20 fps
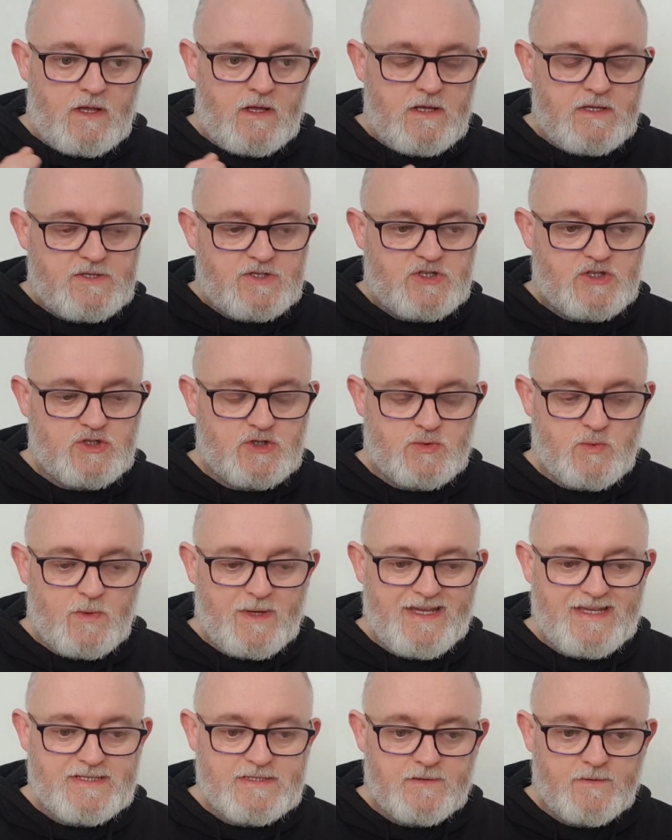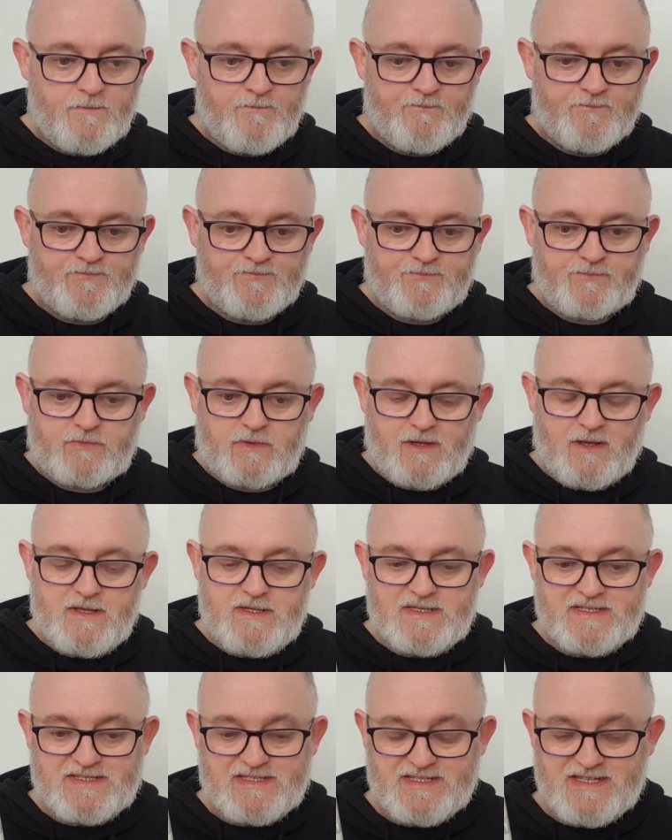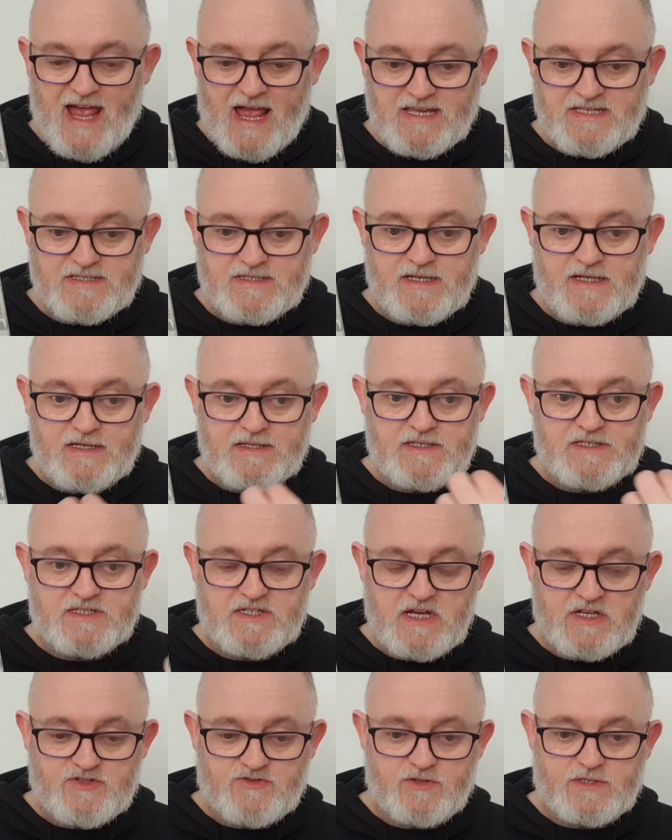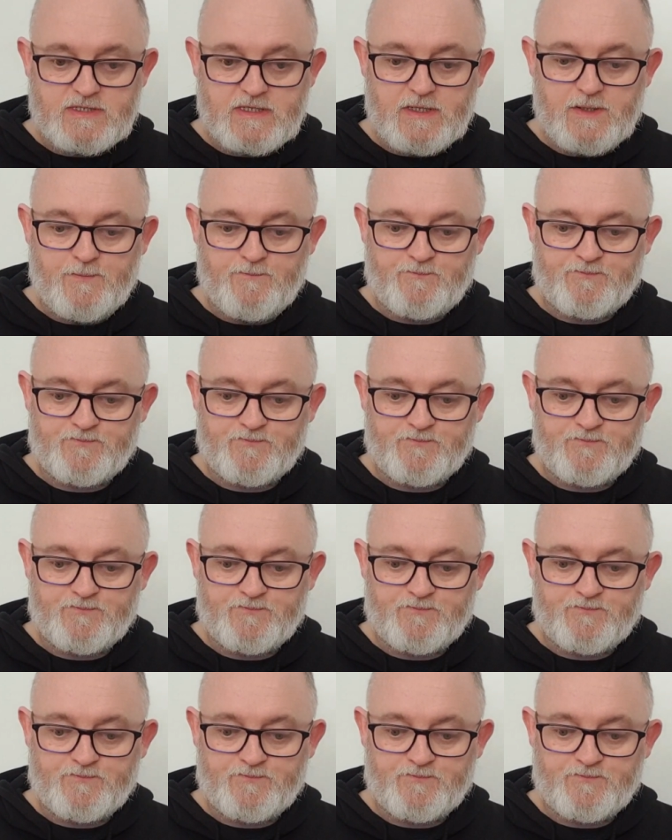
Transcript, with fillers: It's sweet, zesty and citrusy.